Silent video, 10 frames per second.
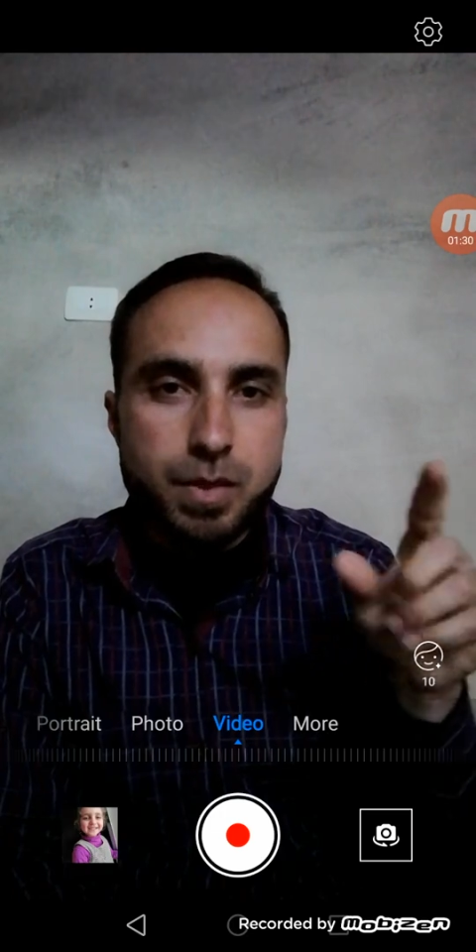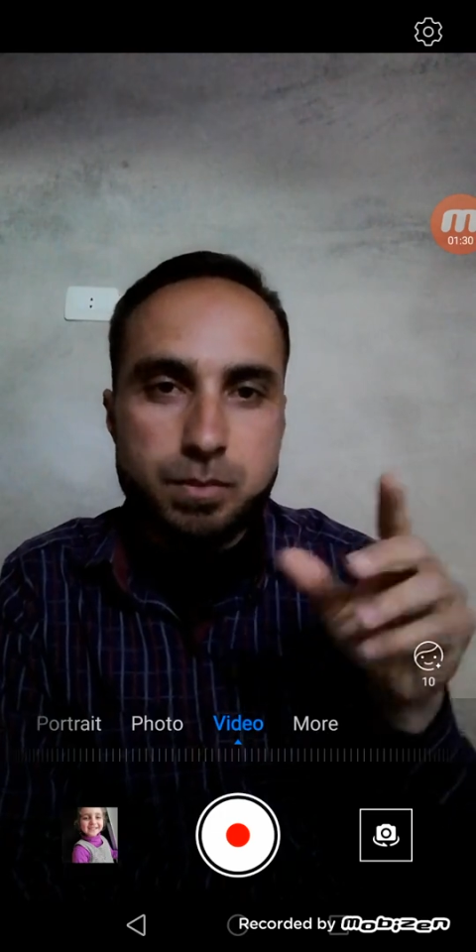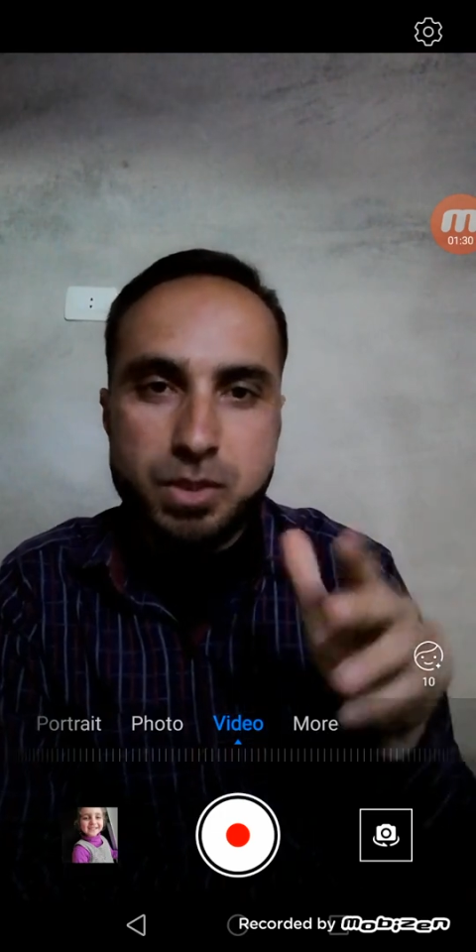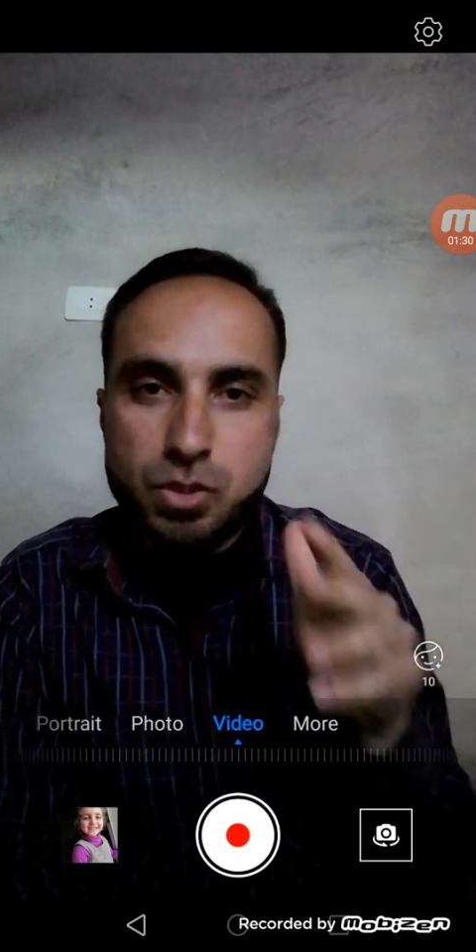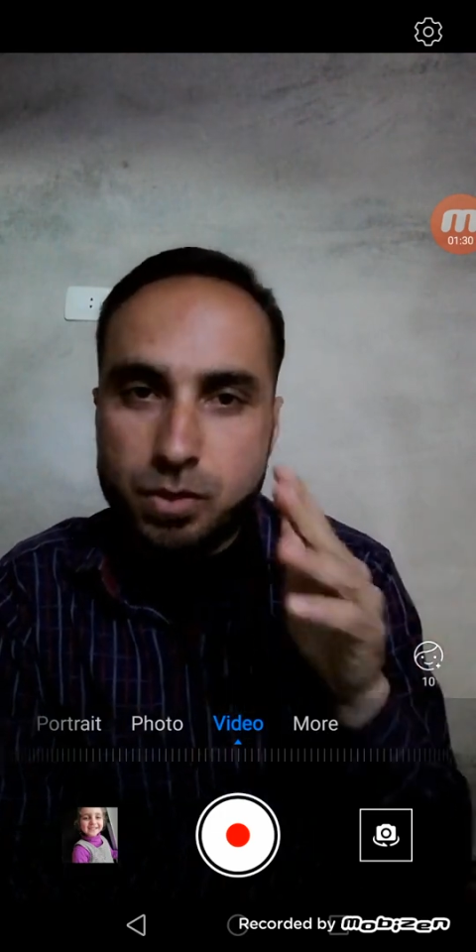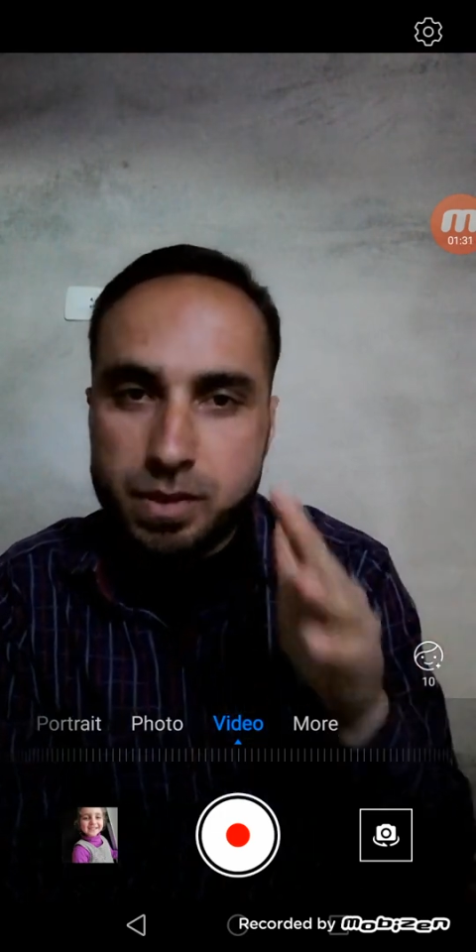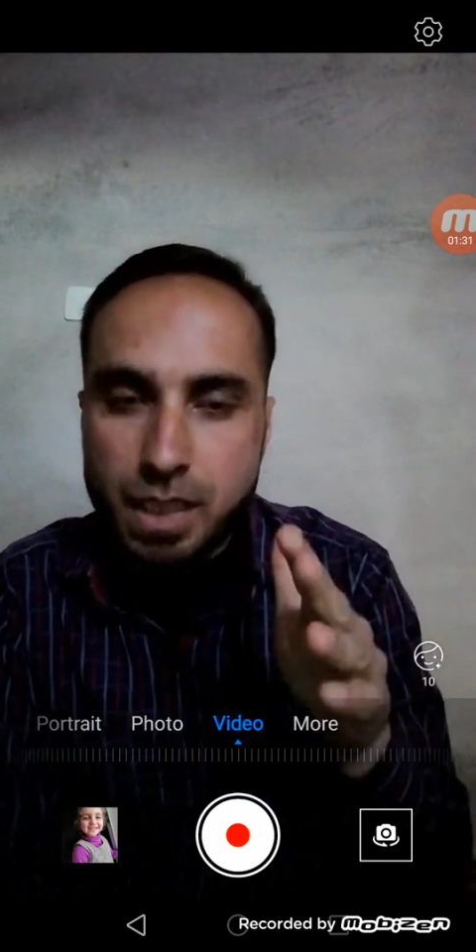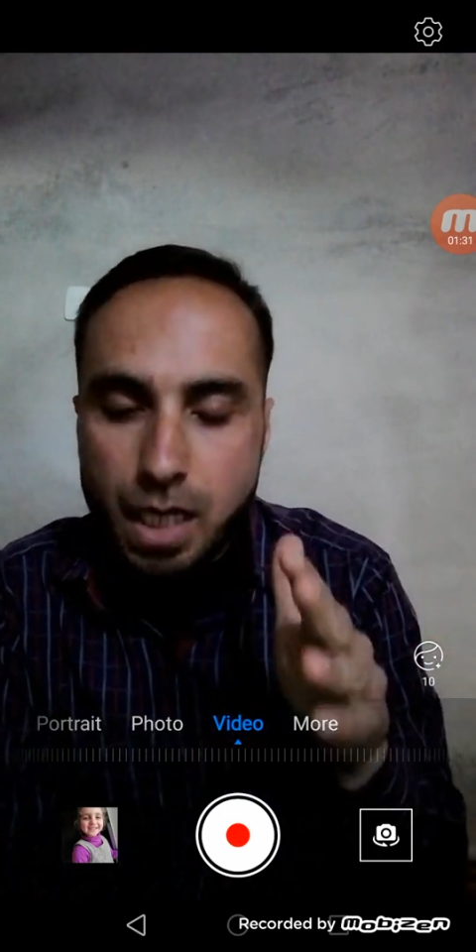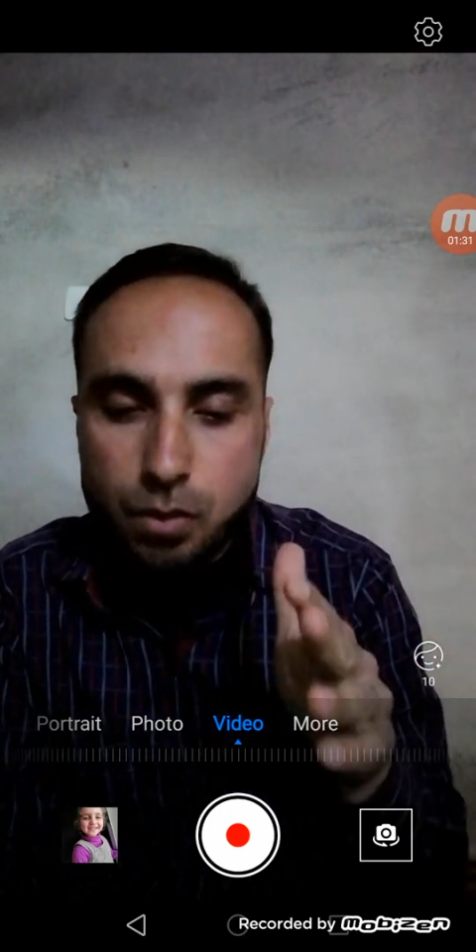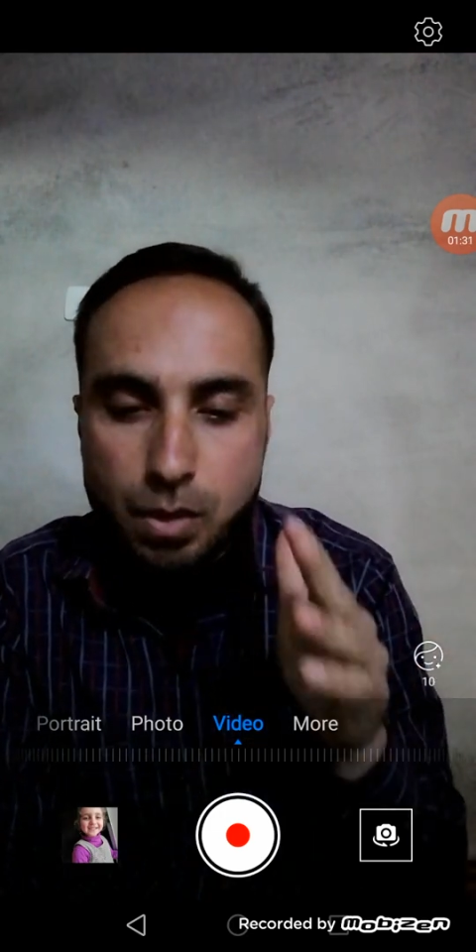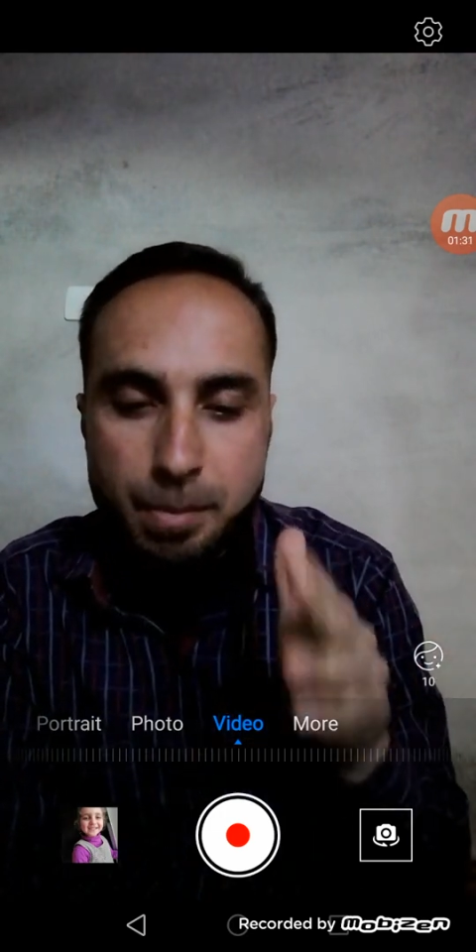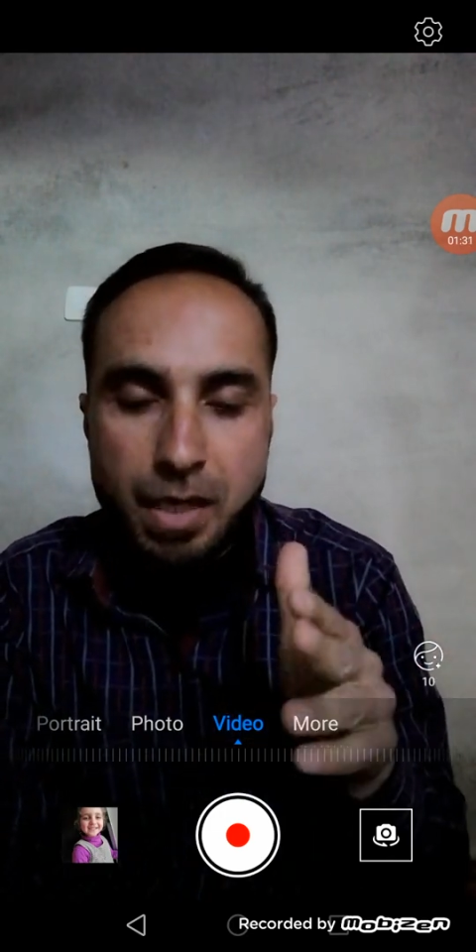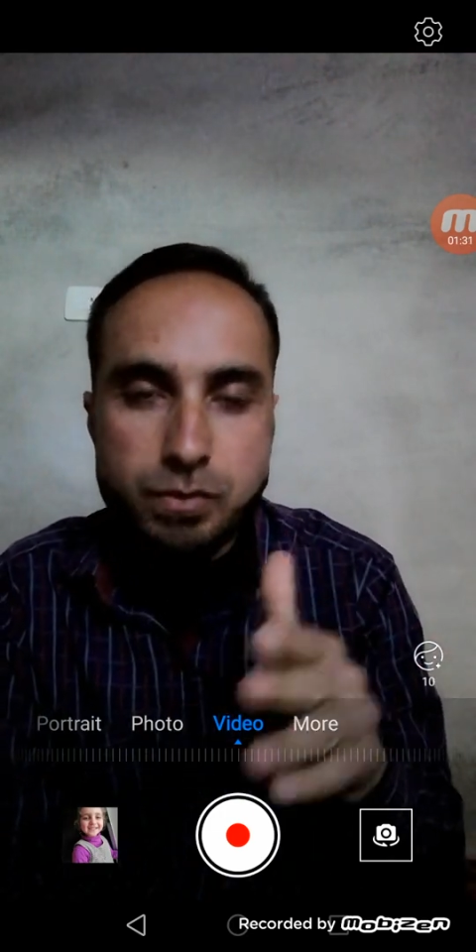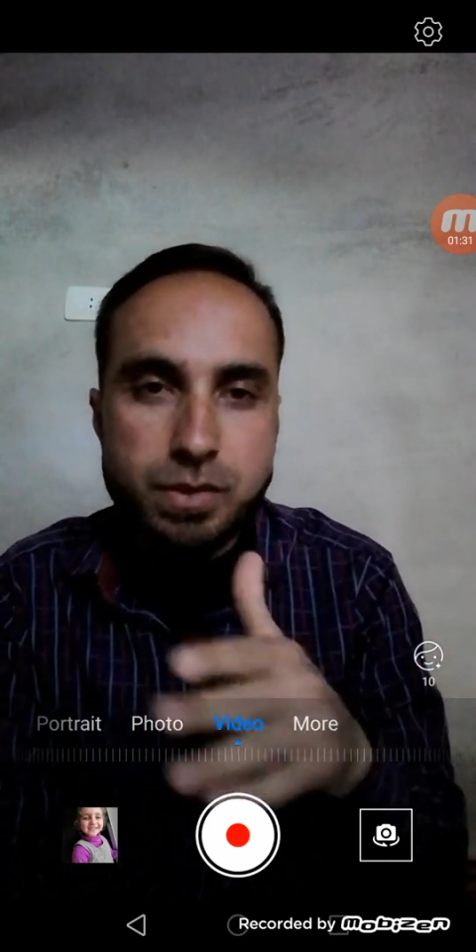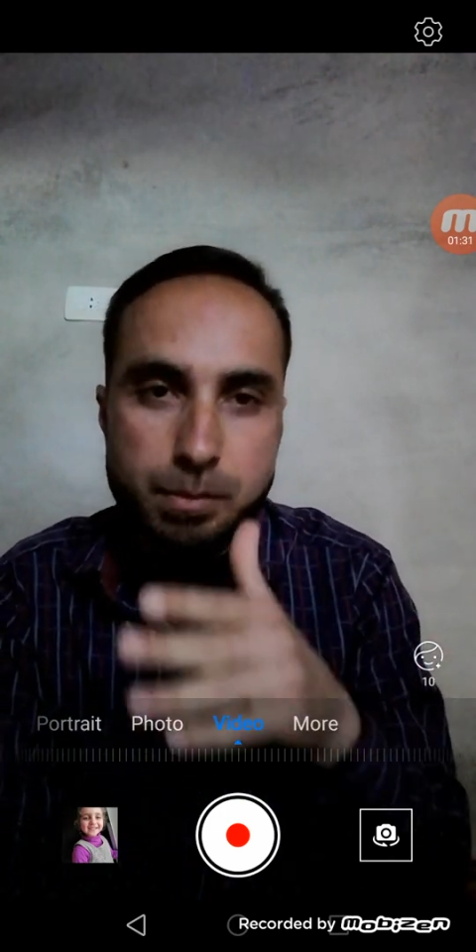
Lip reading: We talk now about